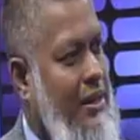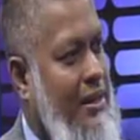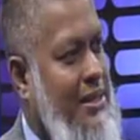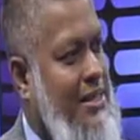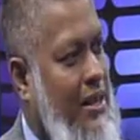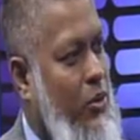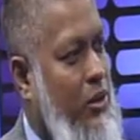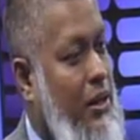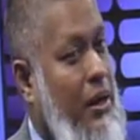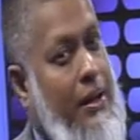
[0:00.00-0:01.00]
salute
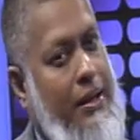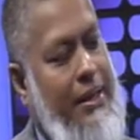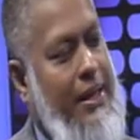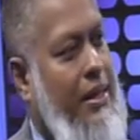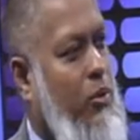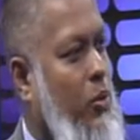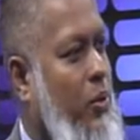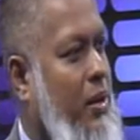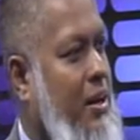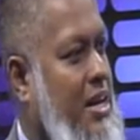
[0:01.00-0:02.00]
the EU
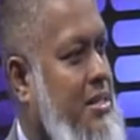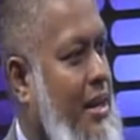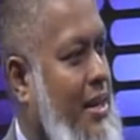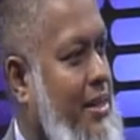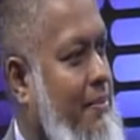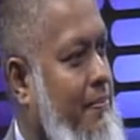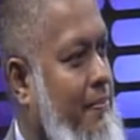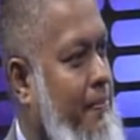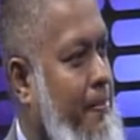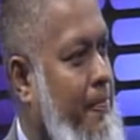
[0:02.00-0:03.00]
national anthem
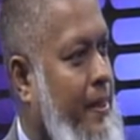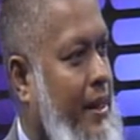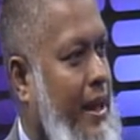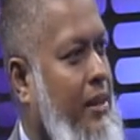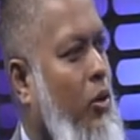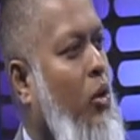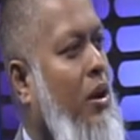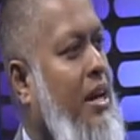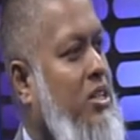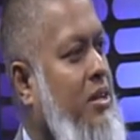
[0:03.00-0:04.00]
and the whole
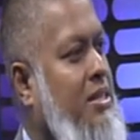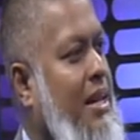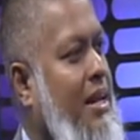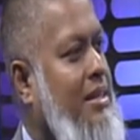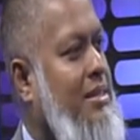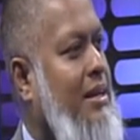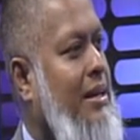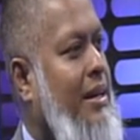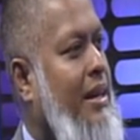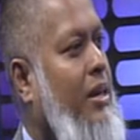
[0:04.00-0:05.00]
nation is against
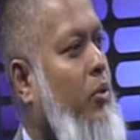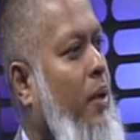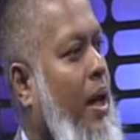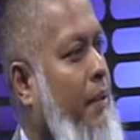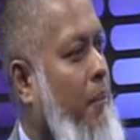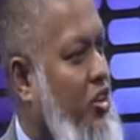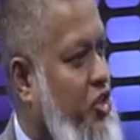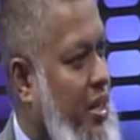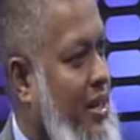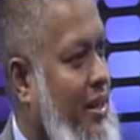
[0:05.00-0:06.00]
EU
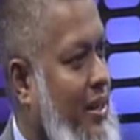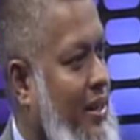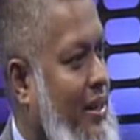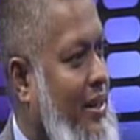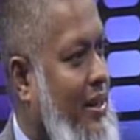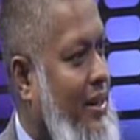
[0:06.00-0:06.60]
military. Mm -hmm.